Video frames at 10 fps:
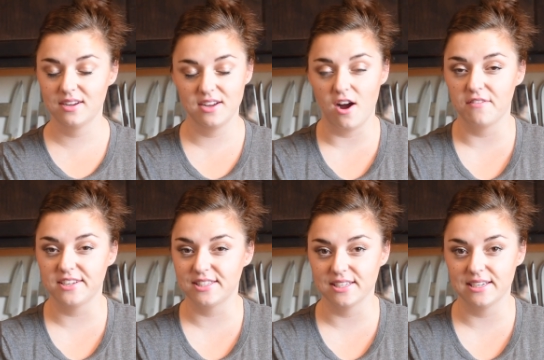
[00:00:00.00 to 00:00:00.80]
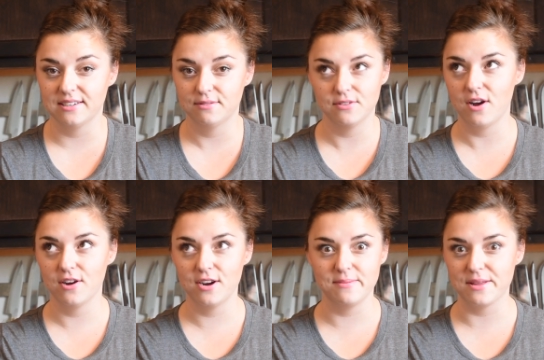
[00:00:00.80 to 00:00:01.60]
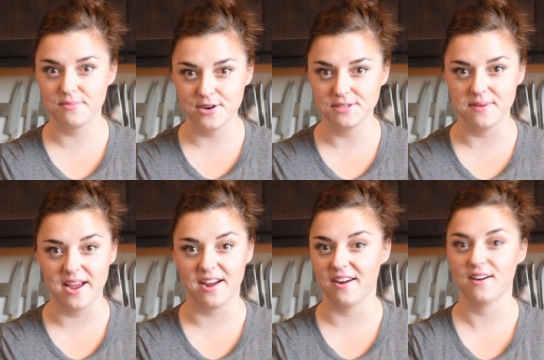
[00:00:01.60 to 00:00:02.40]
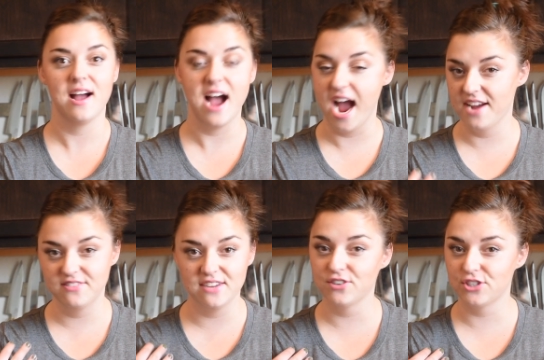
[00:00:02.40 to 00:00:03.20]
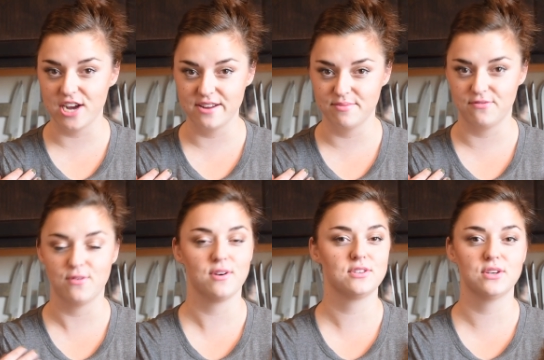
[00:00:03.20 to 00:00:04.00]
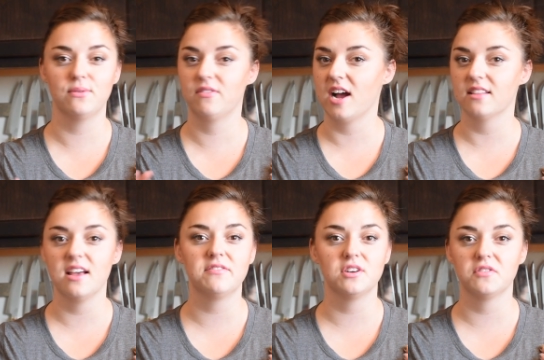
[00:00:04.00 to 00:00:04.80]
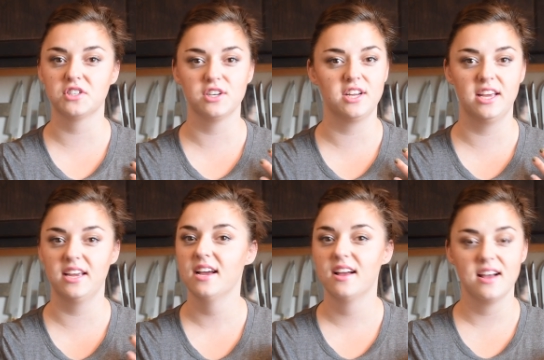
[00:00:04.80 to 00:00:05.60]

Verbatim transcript: obviously, we've all heard about the Moist Maker. I've never tried it before, so we've got leftover turkey.